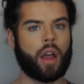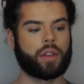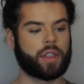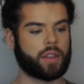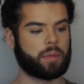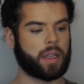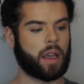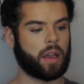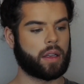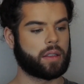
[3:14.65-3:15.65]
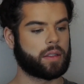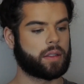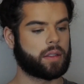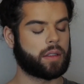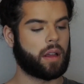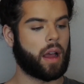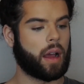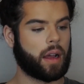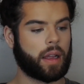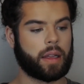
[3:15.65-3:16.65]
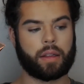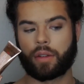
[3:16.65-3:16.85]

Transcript: just because I